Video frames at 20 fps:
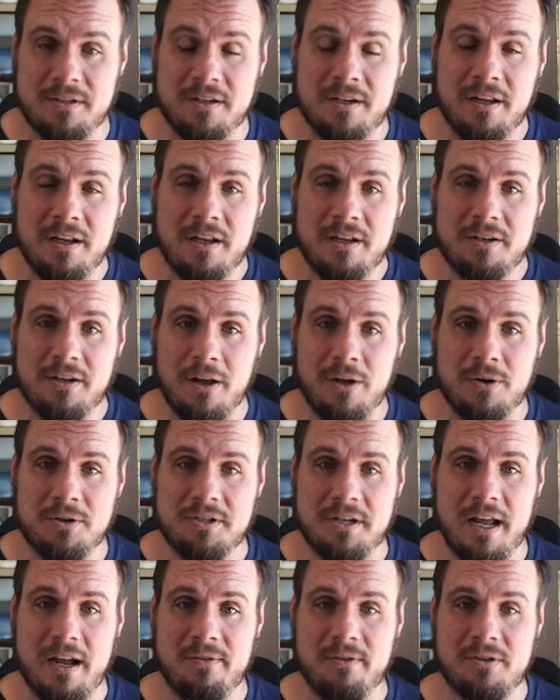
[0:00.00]
$10,000 in
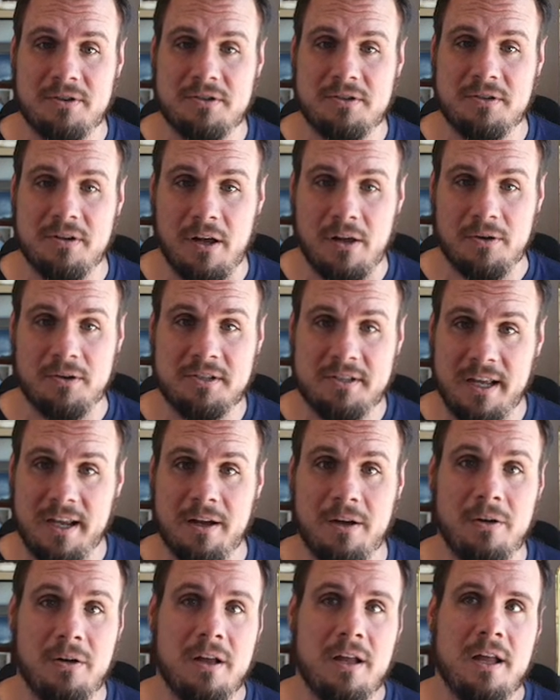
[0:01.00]
average dollar
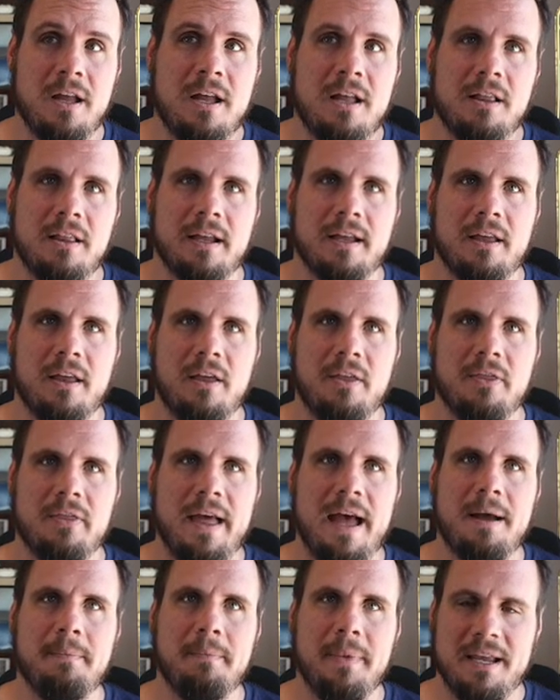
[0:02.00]
sale, like
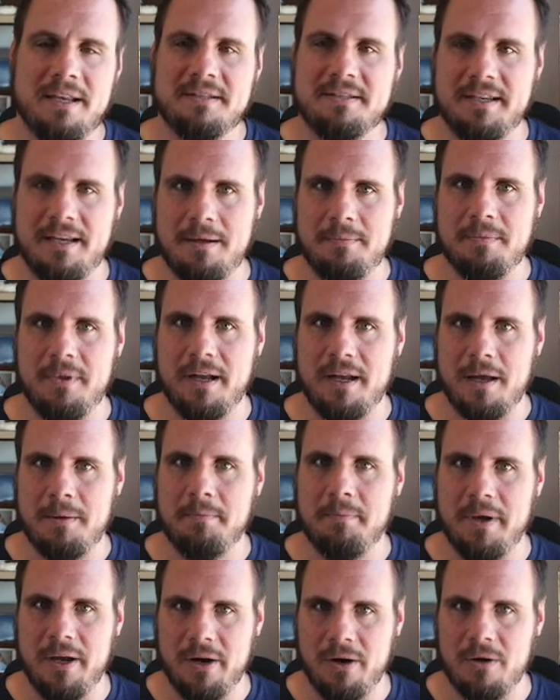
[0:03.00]
that may seem like a
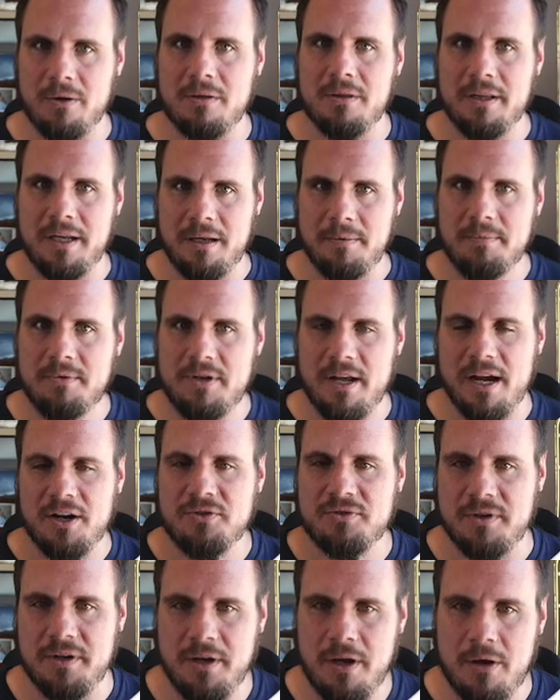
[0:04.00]
bigger leap to
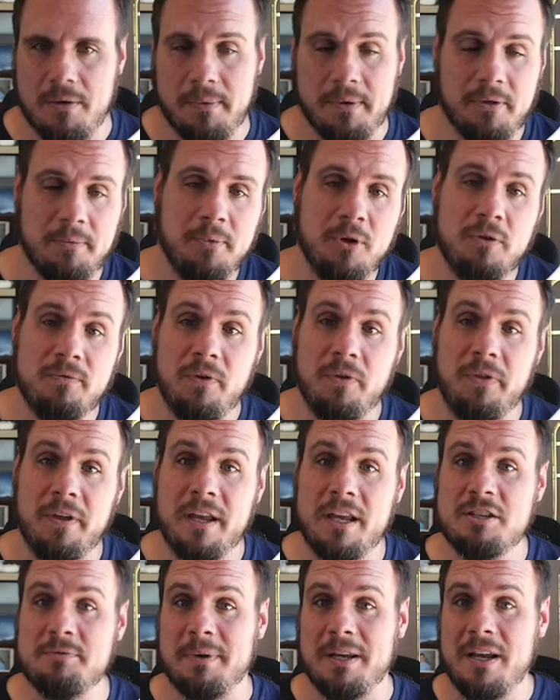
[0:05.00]
actually go. But the beautiful thing
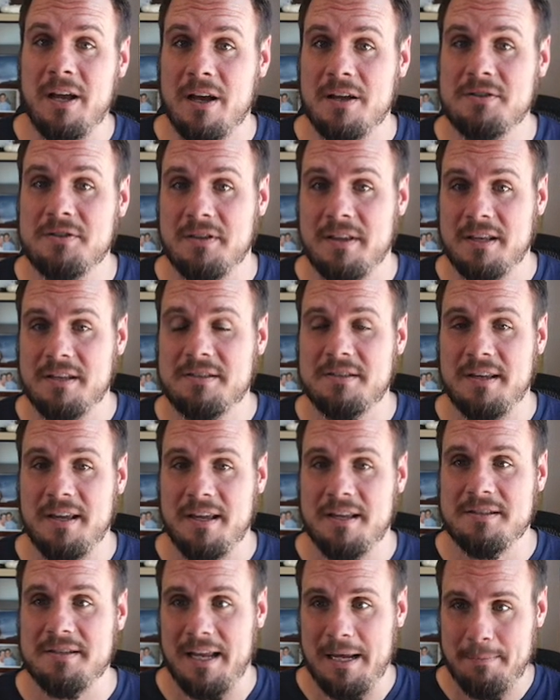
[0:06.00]
is, because
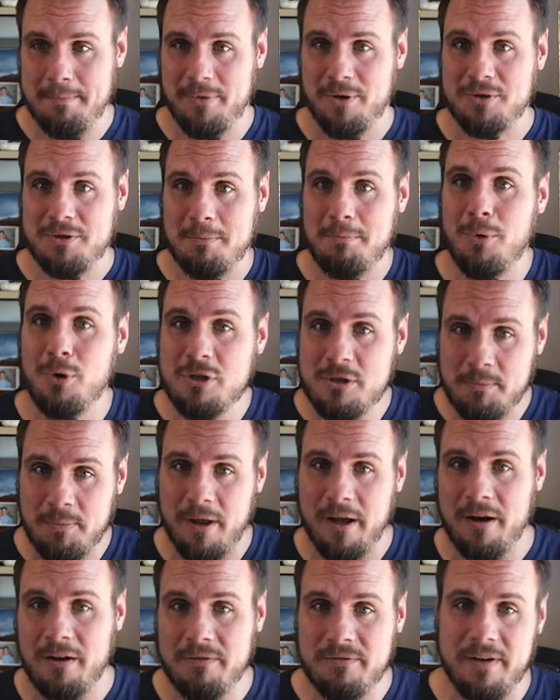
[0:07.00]
there's a
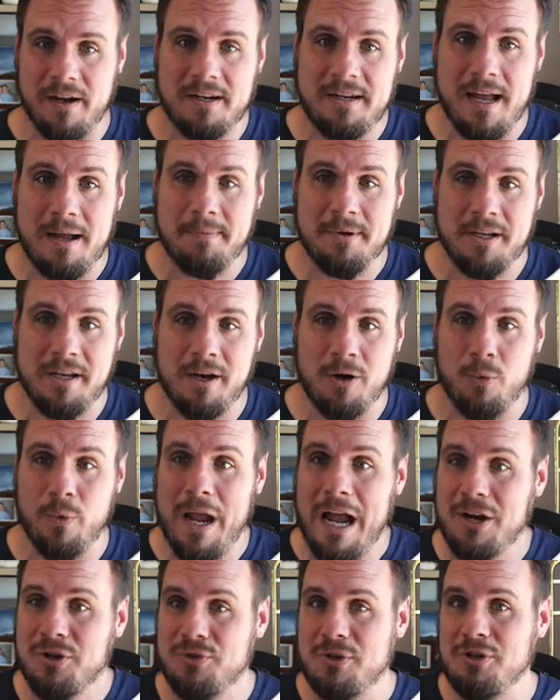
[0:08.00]
multiplier effect happening here, we
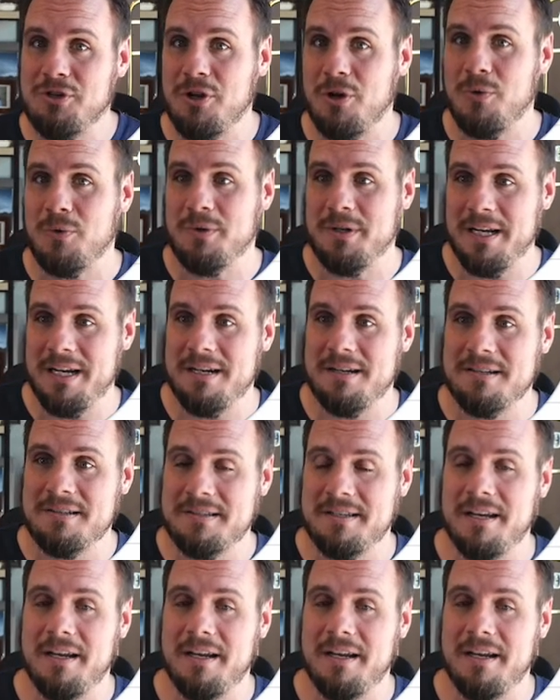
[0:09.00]
actually don't need to see